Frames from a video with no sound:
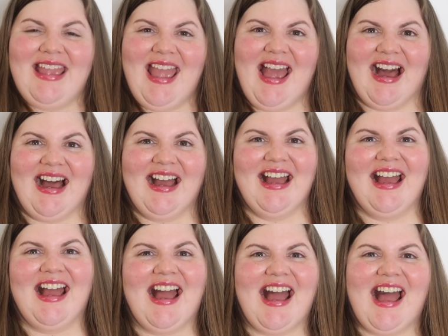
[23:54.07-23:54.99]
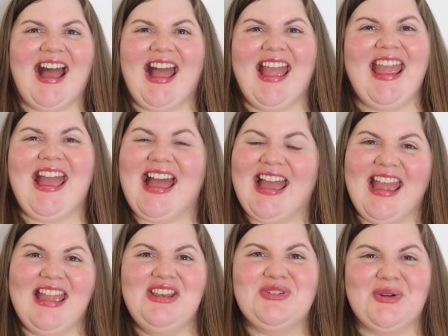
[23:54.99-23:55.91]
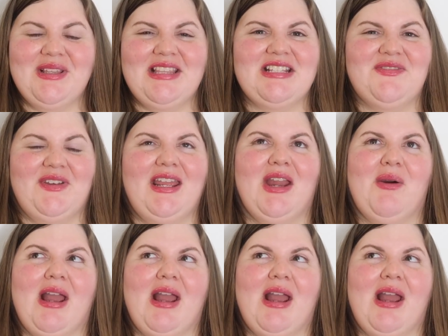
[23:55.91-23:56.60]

yeah, I enjoyed this video.